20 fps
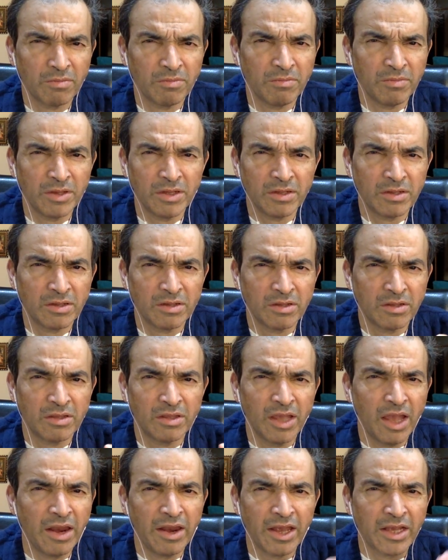means
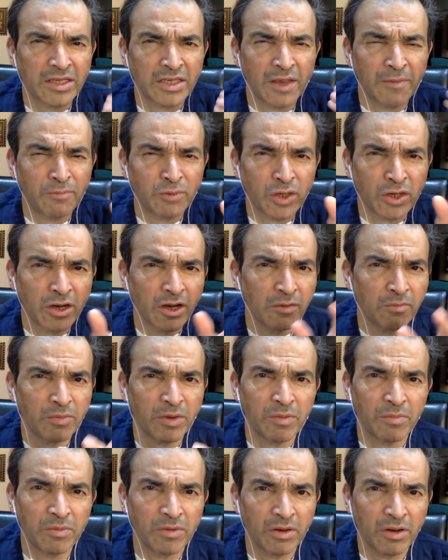they are exceptional
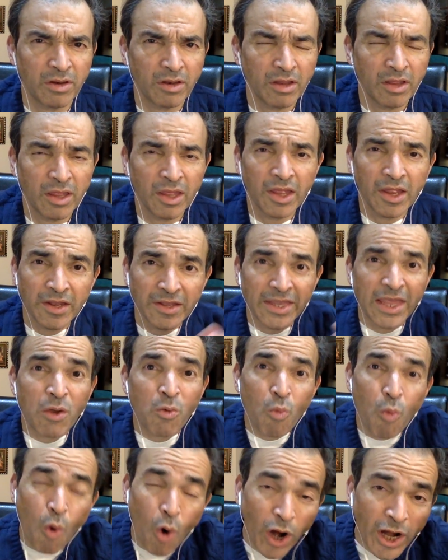people. They
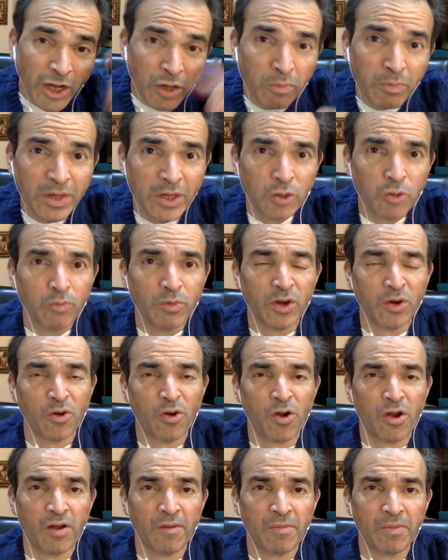want me to be
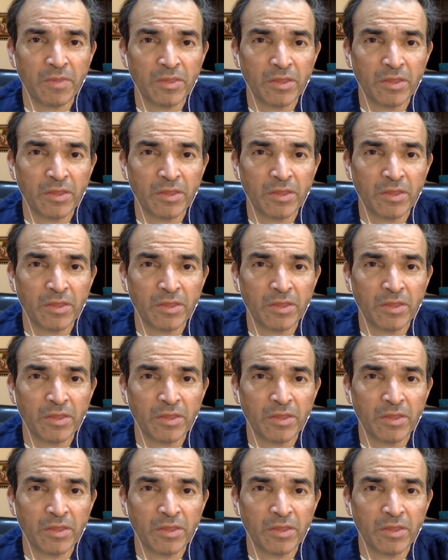wrong.